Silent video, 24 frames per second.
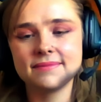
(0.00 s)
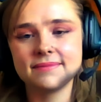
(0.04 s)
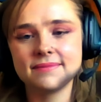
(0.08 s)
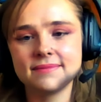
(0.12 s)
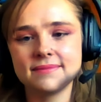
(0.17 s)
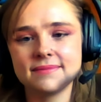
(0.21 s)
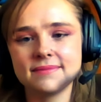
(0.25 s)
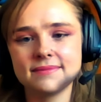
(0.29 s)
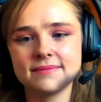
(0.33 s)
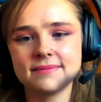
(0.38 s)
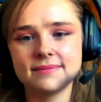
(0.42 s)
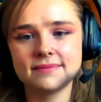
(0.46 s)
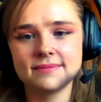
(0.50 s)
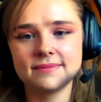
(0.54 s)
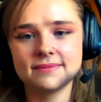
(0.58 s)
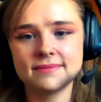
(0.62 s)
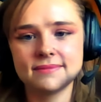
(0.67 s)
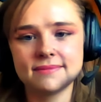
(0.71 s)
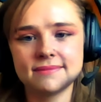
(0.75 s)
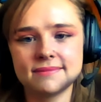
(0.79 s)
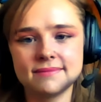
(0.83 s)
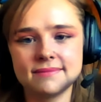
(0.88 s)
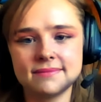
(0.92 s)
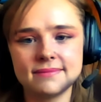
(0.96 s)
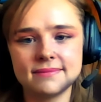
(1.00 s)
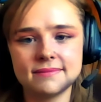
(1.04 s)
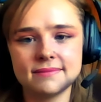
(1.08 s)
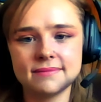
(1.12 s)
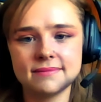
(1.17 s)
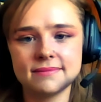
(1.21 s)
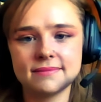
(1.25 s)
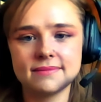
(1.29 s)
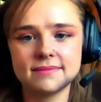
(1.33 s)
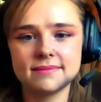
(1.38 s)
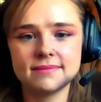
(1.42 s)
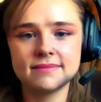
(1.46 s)

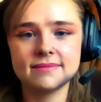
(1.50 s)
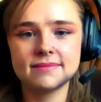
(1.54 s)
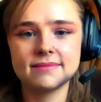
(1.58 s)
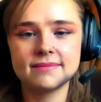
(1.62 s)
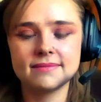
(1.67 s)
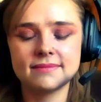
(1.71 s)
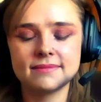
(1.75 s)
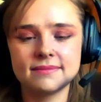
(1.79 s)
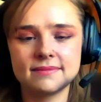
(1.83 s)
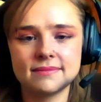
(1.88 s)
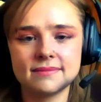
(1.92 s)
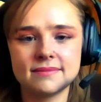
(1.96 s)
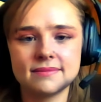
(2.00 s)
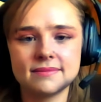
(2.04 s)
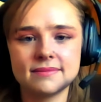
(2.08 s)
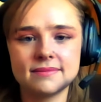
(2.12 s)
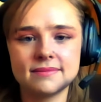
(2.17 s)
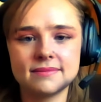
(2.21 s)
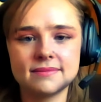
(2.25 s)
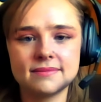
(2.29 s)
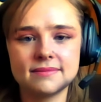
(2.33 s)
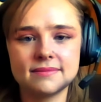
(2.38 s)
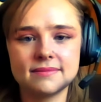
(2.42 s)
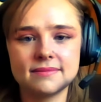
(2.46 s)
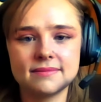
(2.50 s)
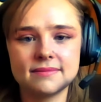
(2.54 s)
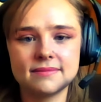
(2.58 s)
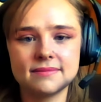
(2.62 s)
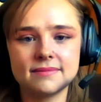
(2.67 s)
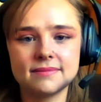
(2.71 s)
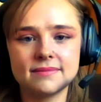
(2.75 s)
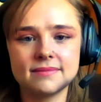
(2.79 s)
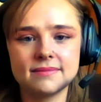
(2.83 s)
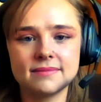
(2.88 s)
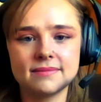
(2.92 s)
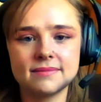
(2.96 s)

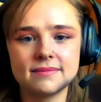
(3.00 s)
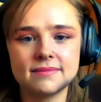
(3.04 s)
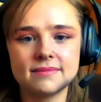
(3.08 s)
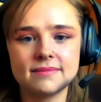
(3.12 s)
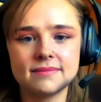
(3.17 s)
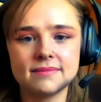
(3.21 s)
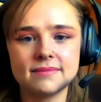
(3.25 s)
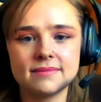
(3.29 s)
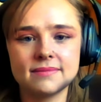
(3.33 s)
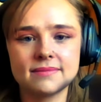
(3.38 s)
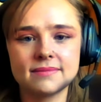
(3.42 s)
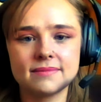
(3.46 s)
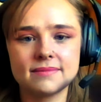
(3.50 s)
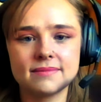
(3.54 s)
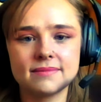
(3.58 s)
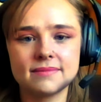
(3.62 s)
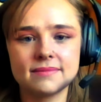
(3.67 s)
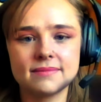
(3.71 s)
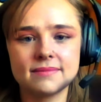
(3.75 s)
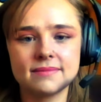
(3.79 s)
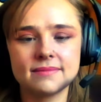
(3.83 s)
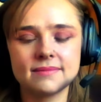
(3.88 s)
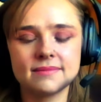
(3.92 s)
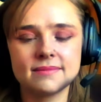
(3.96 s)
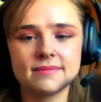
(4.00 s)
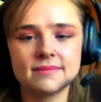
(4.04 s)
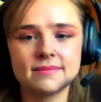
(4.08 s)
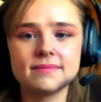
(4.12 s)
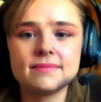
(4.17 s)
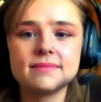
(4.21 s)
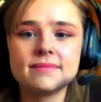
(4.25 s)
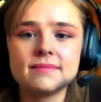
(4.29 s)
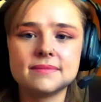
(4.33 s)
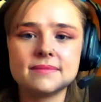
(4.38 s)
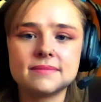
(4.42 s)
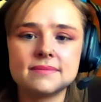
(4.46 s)

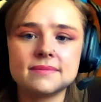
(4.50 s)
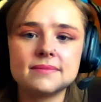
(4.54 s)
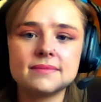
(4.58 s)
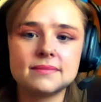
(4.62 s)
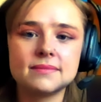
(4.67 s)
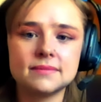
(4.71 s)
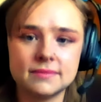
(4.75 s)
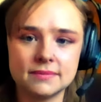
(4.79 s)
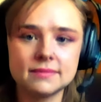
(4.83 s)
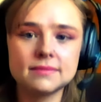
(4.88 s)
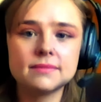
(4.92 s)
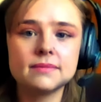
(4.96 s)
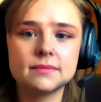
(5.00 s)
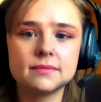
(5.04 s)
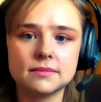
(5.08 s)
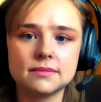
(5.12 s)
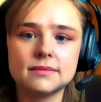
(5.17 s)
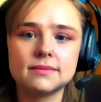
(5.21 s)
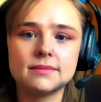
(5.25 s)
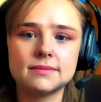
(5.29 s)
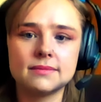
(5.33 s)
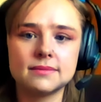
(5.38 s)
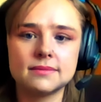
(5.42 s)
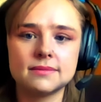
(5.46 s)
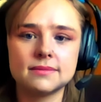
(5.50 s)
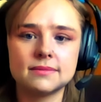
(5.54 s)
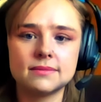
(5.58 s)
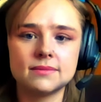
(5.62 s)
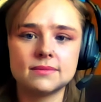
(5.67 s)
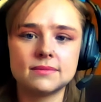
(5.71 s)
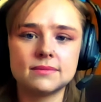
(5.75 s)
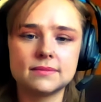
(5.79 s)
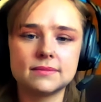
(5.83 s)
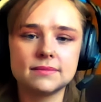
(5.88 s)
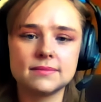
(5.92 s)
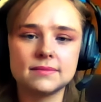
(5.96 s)

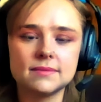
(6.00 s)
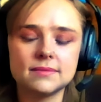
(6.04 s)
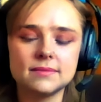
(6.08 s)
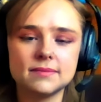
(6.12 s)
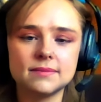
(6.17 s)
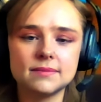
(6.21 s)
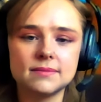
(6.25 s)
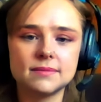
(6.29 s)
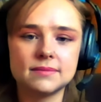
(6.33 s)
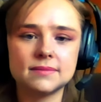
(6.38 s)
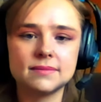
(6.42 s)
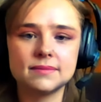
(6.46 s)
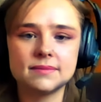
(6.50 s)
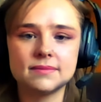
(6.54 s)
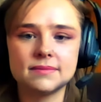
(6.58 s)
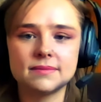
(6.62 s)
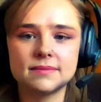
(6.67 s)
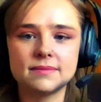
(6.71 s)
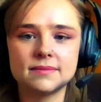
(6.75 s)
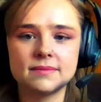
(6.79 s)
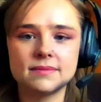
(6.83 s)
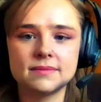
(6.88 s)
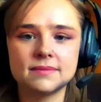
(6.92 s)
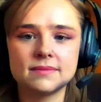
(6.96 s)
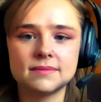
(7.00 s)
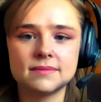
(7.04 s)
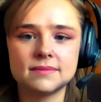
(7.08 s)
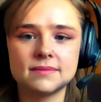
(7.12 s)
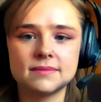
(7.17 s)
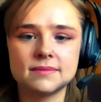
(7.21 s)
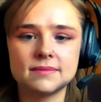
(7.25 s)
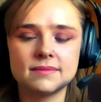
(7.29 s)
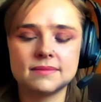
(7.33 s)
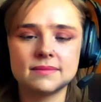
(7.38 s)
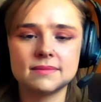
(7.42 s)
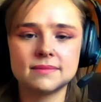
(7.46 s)

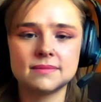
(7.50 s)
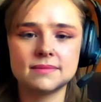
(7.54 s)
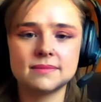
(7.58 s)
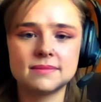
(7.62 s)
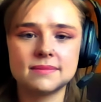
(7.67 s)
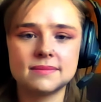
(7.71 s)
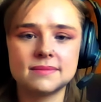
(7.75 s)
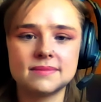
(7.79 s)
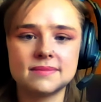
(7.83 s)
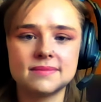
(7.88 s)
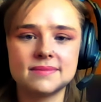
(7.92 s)
No words are spoken by the person on screen.